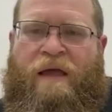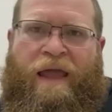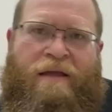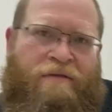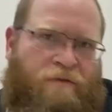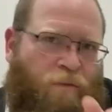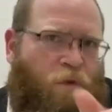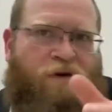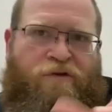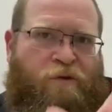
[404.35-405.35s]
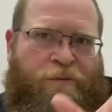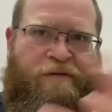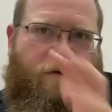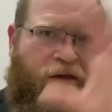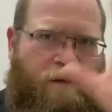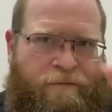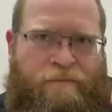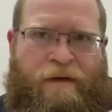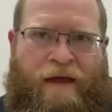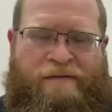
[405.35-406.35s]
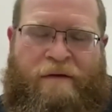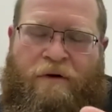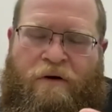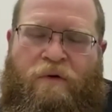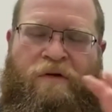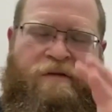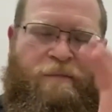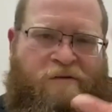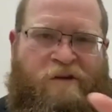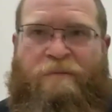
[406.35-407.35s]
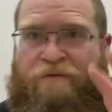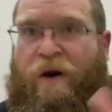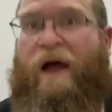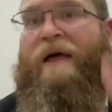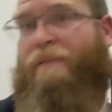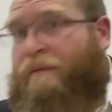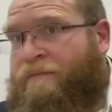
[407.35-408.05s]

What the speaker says: and one or two psukim, as the Gemara calls it, psukim of Rachamim.